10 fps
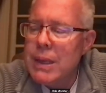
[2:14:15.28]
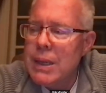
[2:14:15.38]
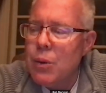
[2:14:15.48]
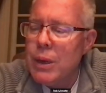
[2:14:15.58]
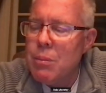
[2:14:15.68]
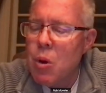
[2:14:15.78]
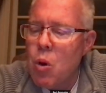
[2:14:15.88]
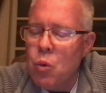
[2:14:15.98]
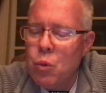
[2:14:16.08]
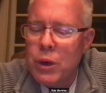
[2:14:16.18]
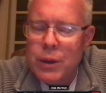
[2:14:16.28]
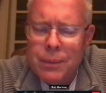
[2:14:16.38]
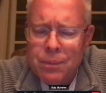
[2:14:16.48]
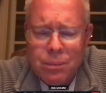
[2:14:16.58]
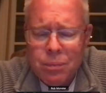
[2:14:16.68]
in a mode
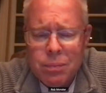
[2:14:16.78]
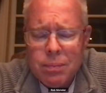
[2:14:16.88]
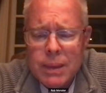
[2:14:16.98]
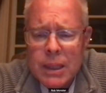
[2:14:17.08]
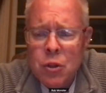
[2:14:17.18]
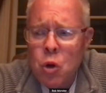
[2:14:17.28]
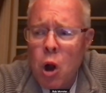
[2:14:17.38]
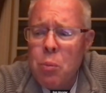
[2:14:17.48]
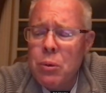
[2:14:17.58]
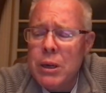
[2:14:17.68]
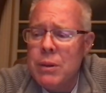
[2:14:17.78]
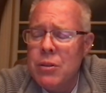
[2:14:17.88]
where they're operating